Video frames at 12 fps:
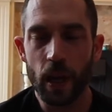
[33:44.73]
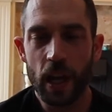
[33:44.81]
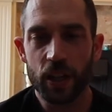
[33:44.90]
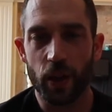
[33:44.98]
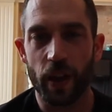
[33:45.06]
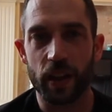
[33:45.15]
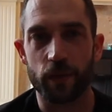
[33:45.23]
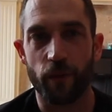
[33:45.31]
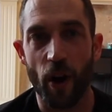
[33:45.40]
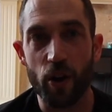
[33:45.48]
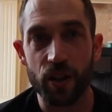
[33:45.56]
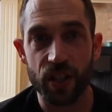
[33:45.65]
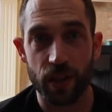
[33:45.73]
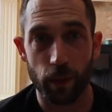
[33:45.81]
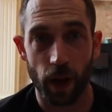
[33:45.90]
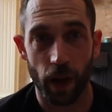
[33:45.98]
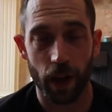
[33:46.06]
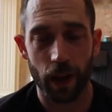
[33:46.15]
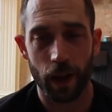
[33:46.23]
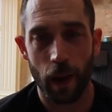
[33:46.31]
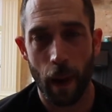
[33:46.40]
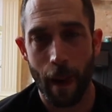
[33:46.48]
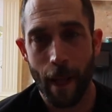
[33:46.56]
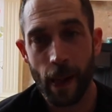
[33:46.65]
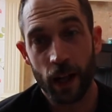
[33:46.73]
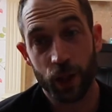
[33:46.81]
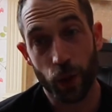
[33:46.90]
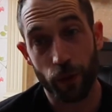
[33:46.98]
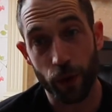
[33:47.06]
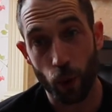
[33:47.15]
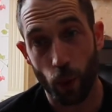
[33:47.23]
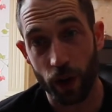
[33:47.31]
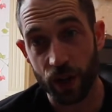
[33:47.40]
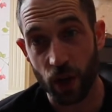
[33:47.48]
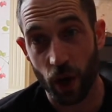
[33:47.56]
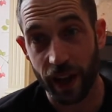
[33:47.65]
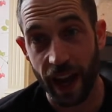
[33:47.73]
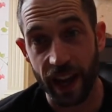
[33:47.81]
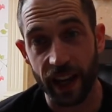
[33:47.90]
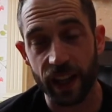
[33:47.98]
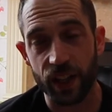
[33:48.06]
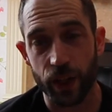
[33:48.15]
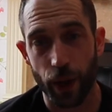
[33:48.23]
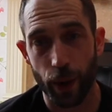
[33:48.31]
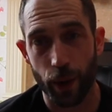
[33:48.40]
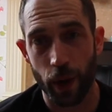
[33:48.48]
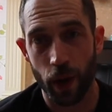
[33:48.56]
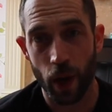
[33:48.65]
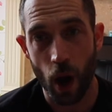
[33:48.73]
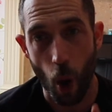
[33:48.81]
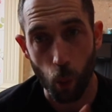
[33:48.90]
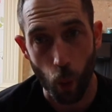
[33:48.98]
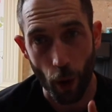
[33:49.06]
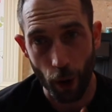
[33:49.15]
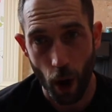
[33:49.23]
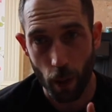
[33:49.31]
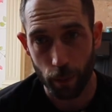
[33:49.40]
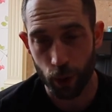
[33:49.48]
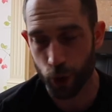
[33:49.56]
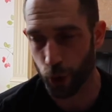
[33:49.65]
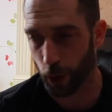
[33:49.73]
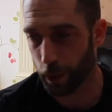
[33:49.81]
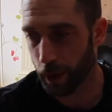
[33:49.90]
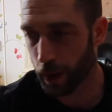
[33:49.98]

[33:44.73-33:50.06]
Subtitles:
So that's very similar to if you want to start getting into a one-arm push-up,